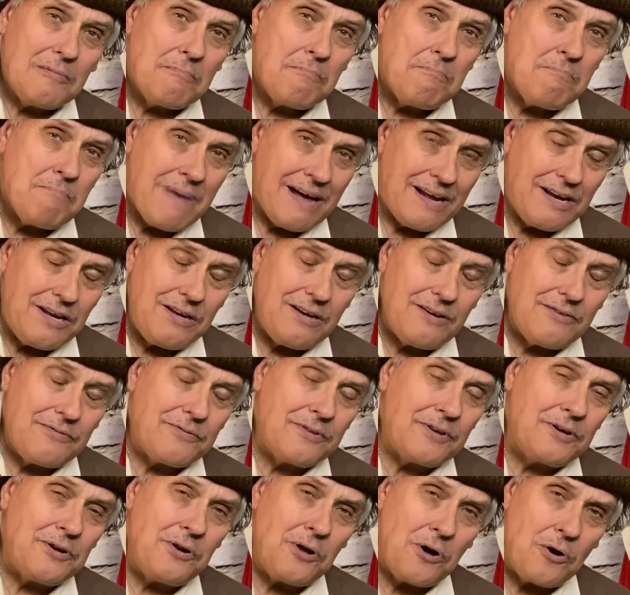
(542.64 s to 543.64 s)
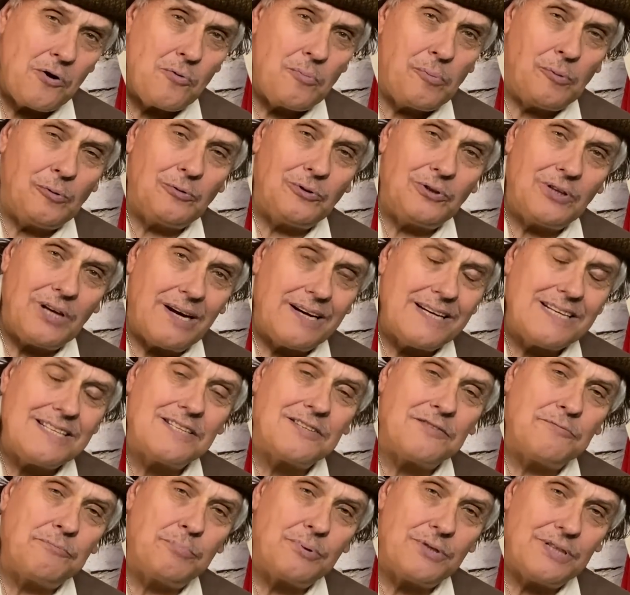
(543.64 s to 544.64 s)
Many of the noble knights
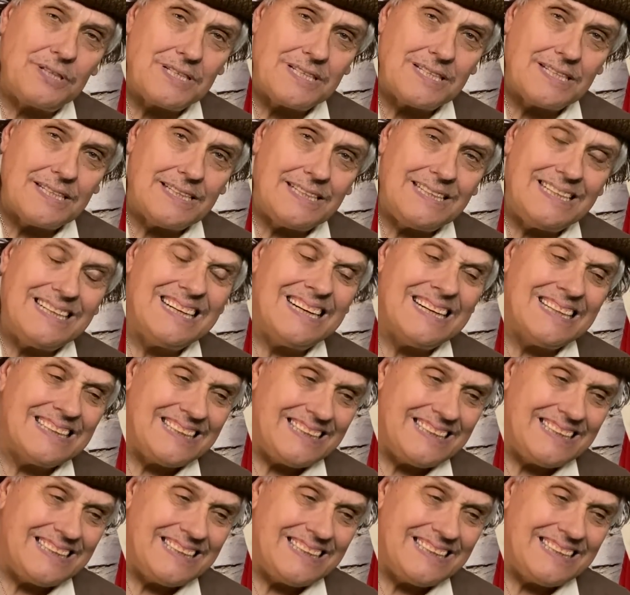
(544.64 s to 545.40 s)
of Brittany are